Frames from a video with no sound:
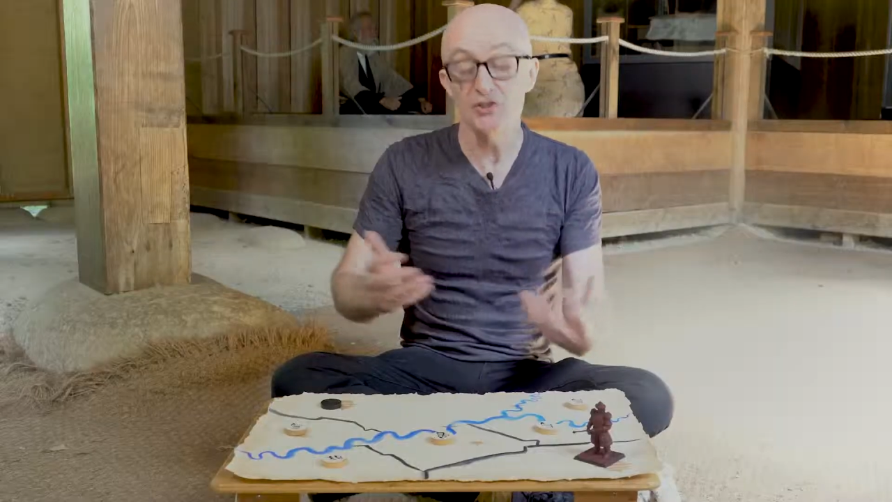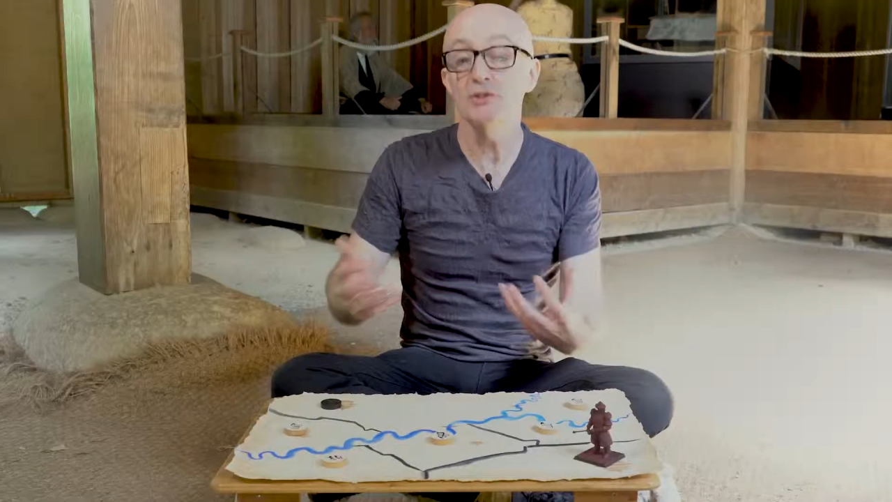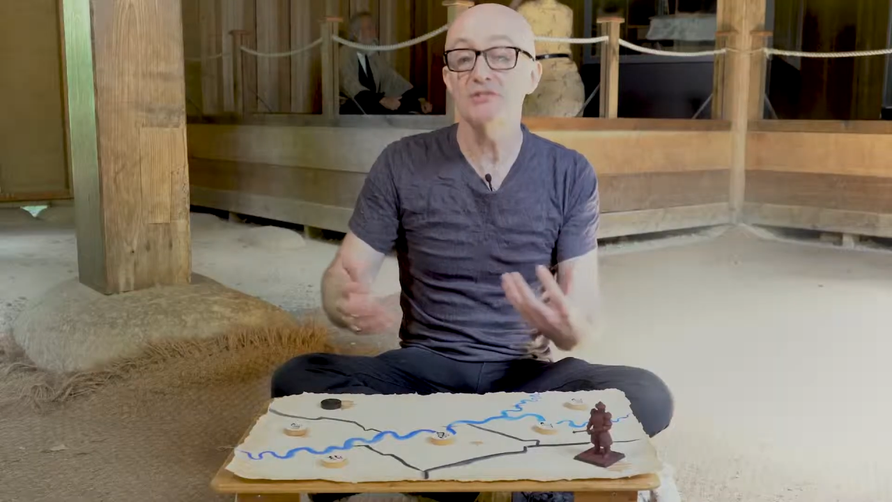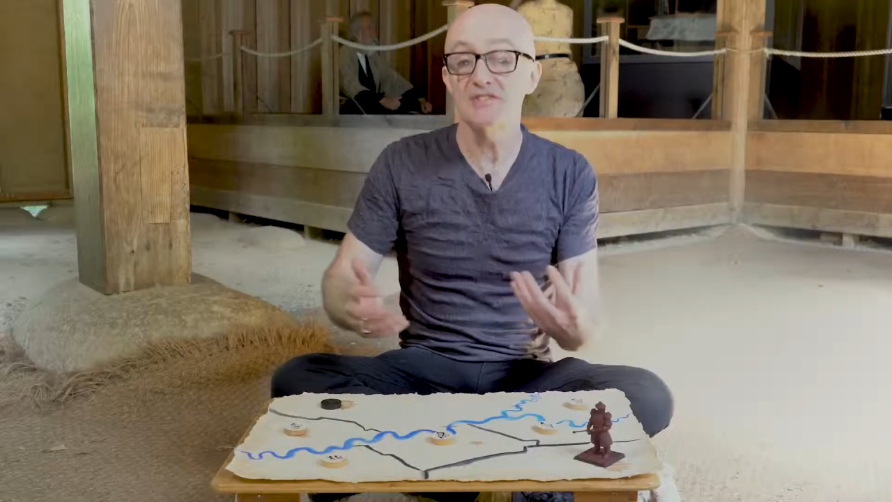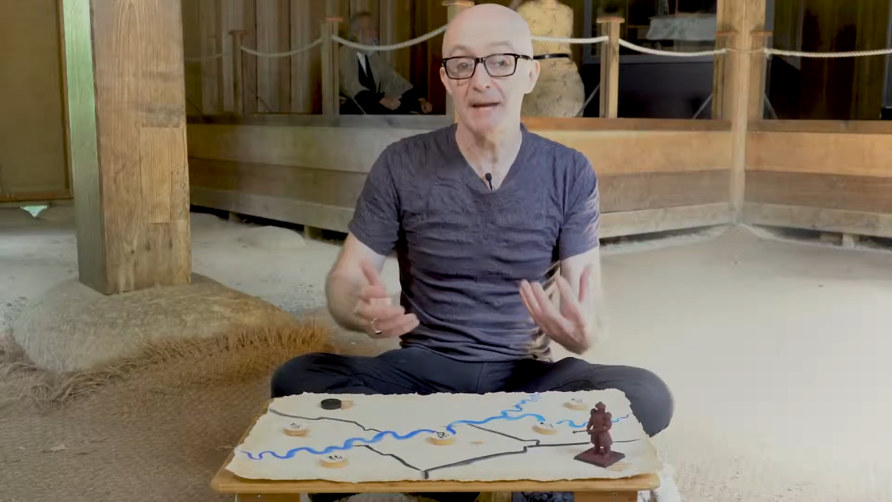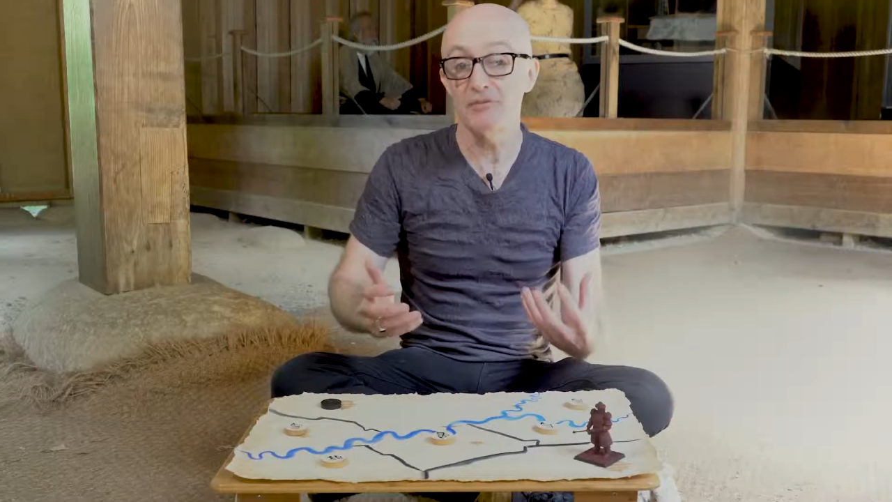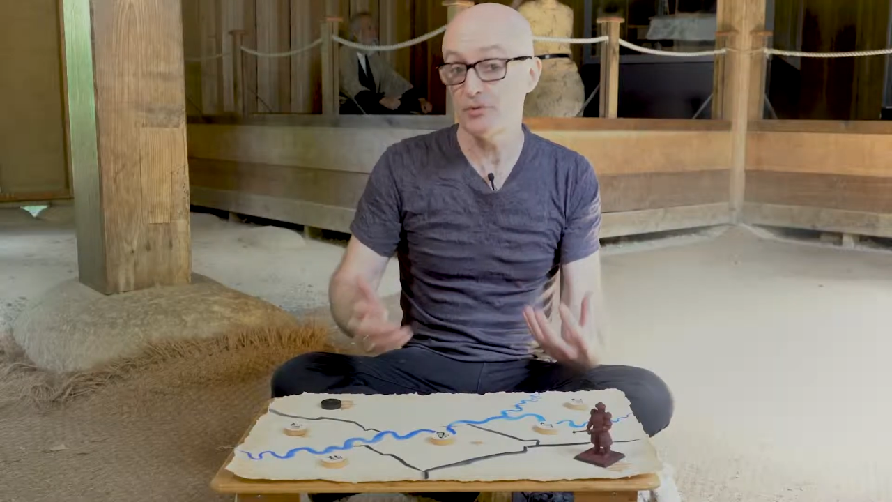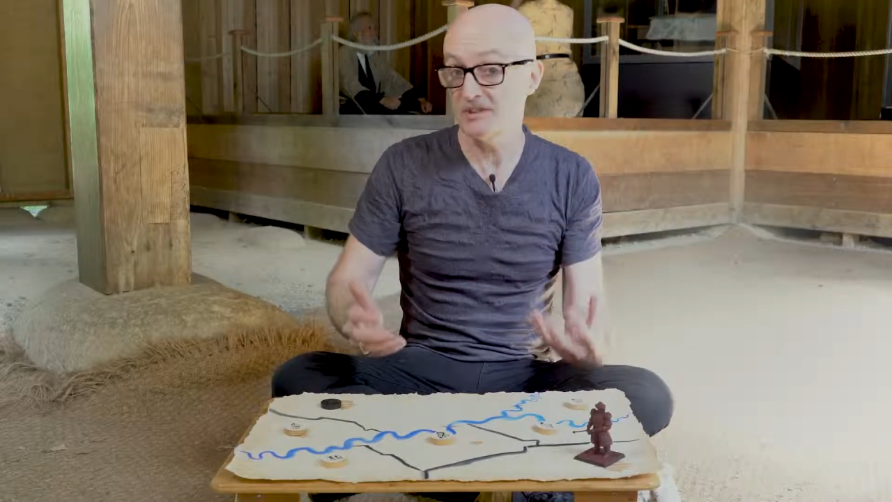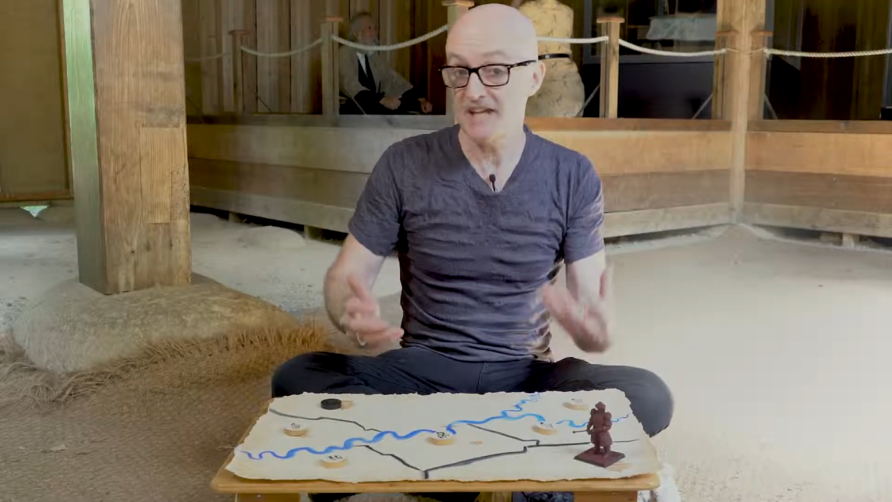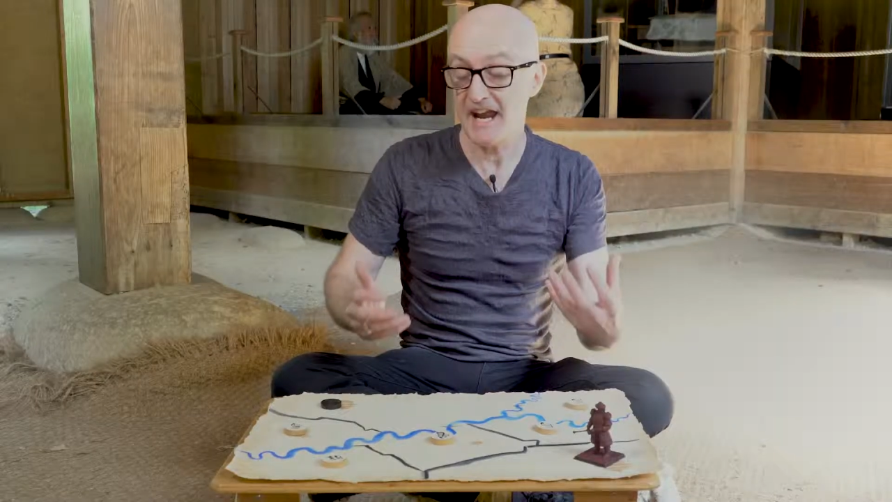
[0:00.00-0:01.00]
can use them
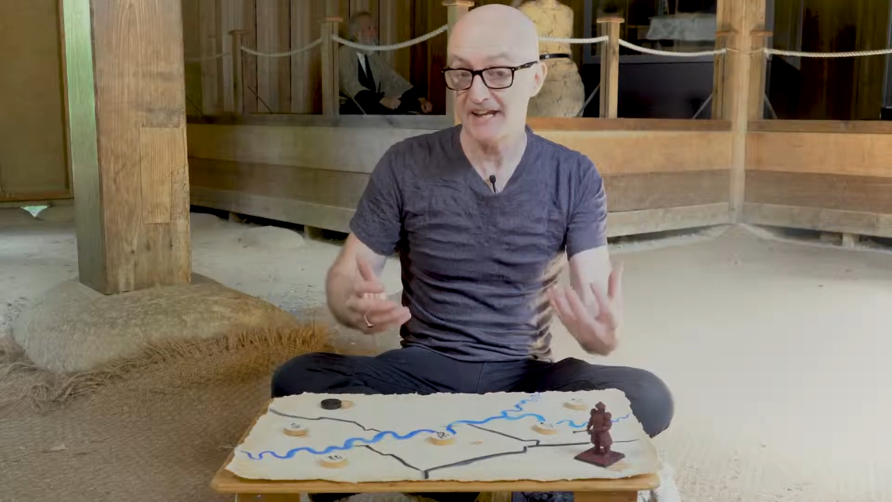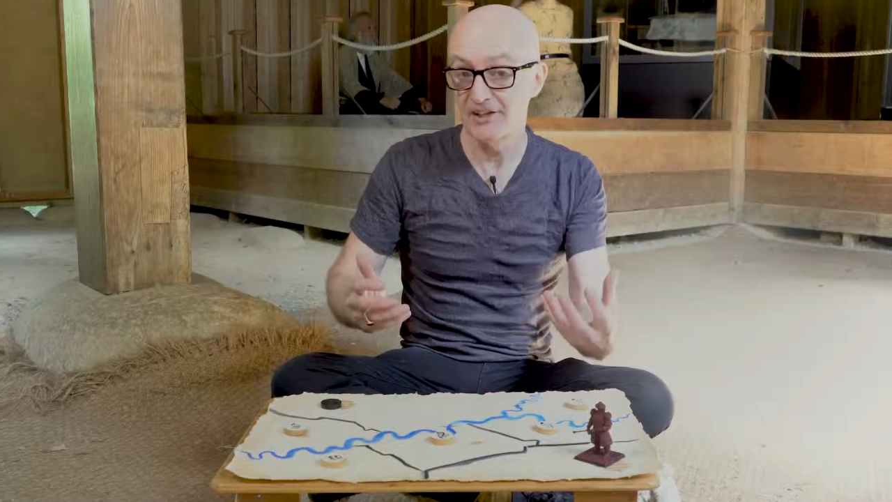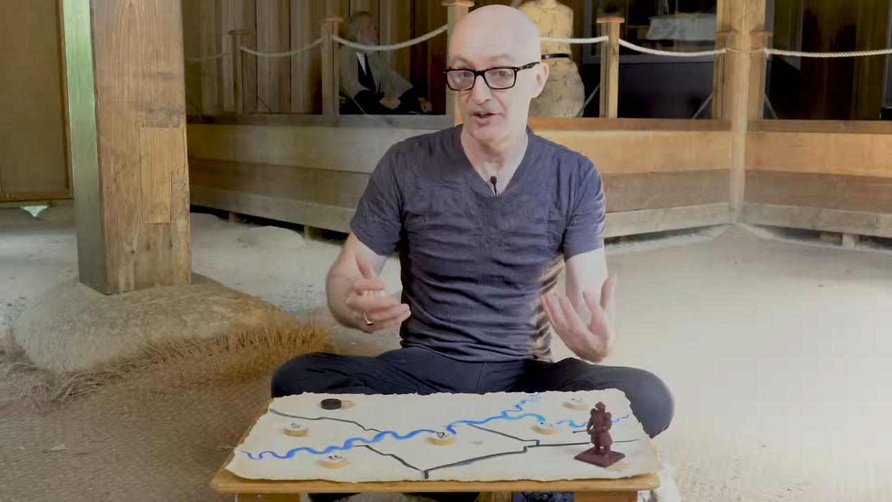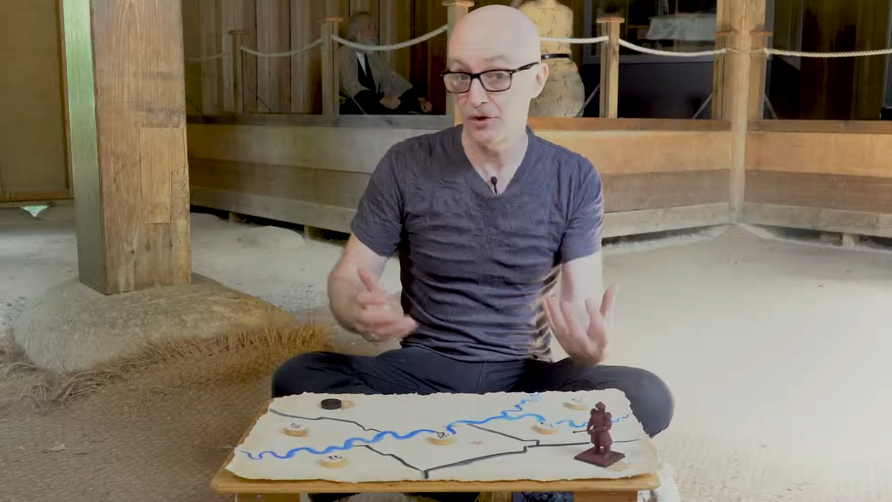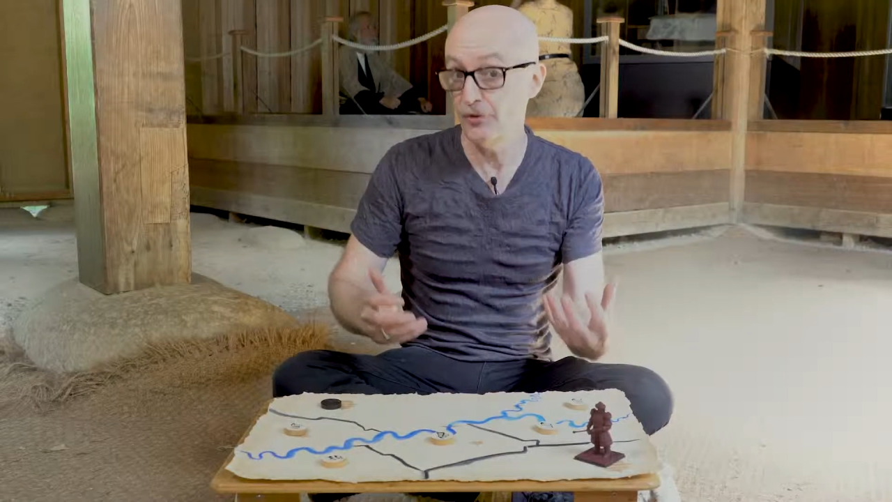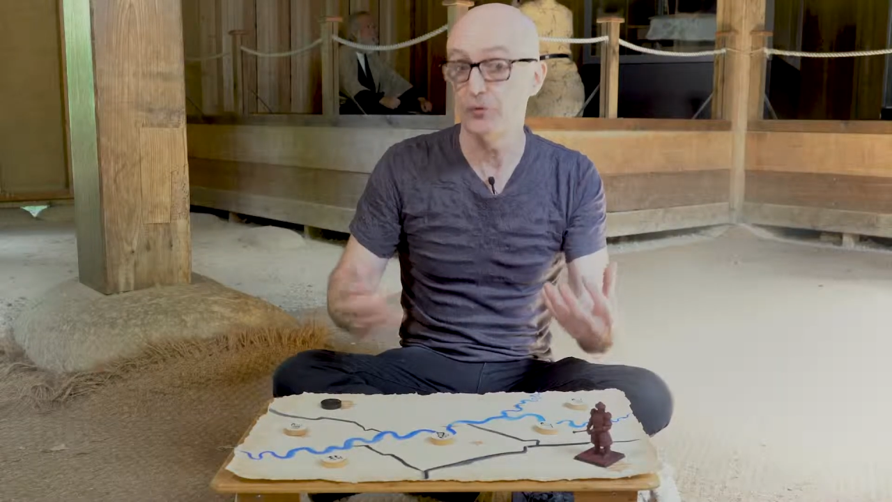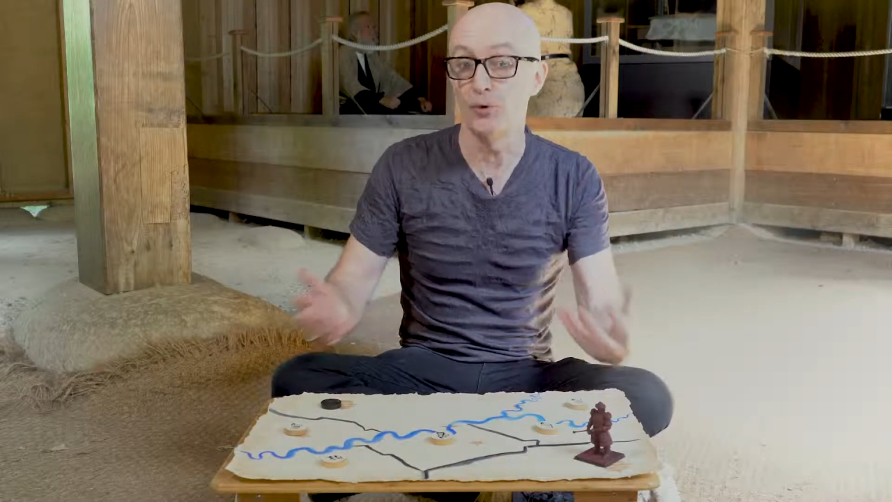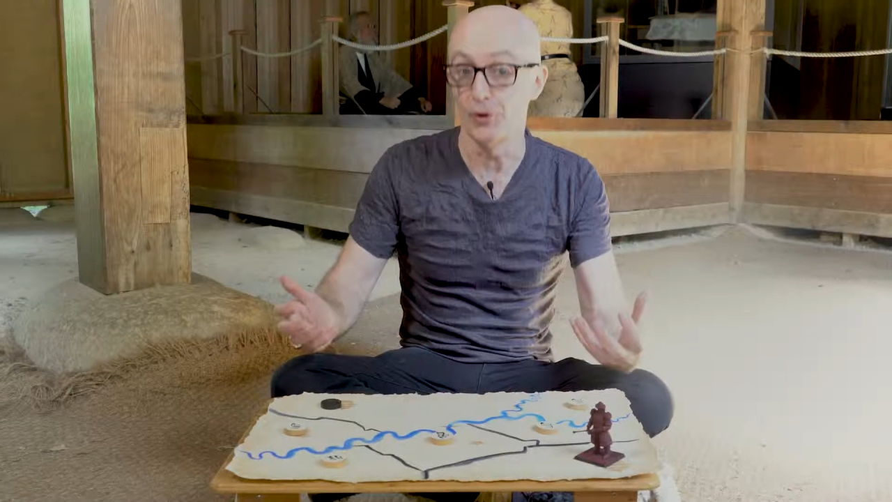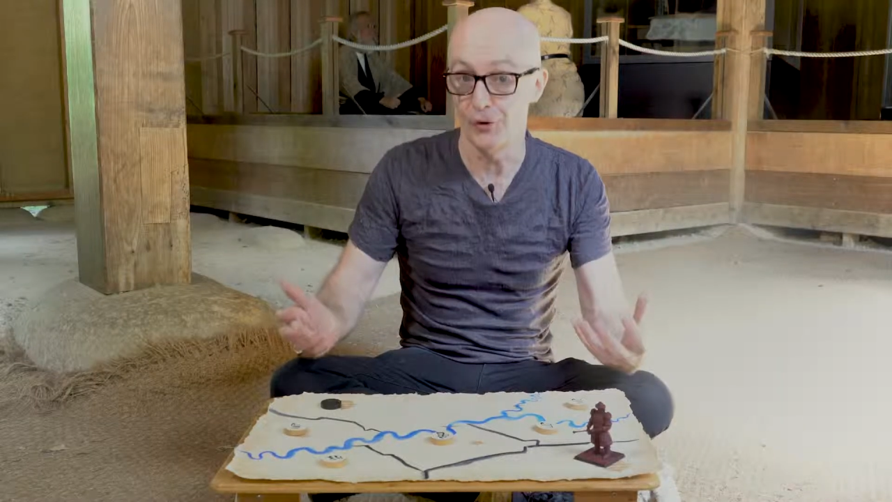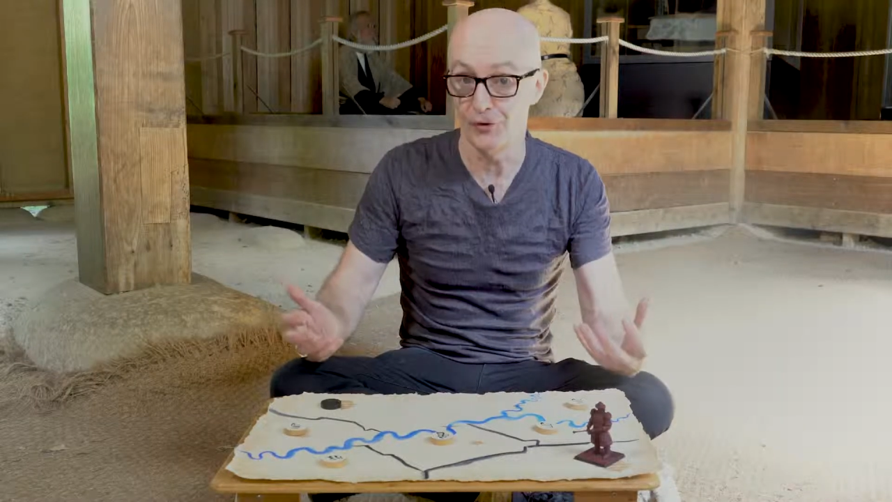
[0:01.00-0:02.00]
to attack other
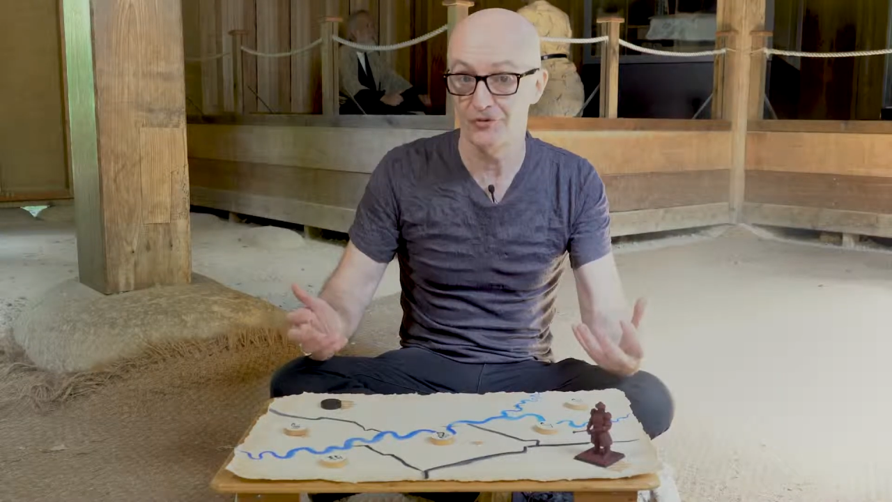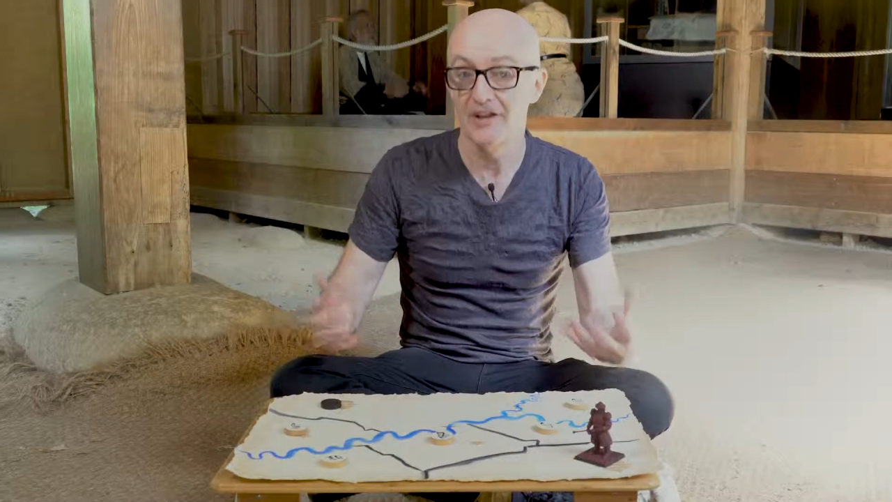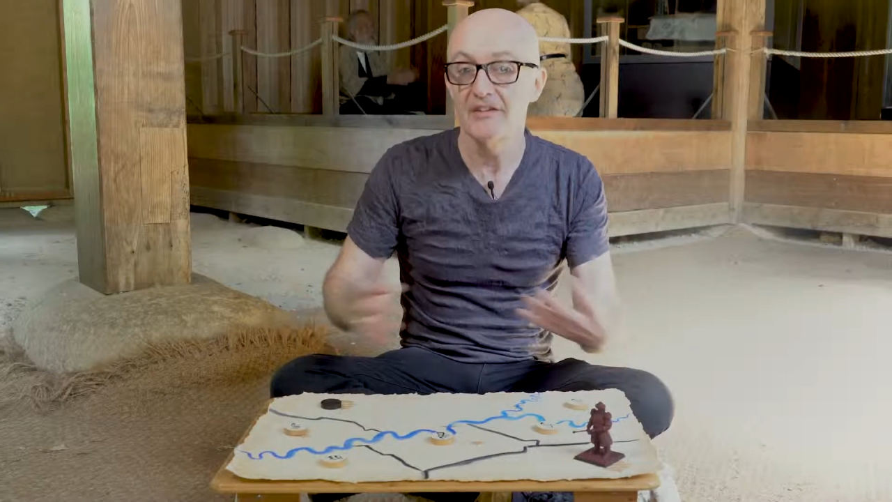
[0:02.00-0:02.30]
warlords.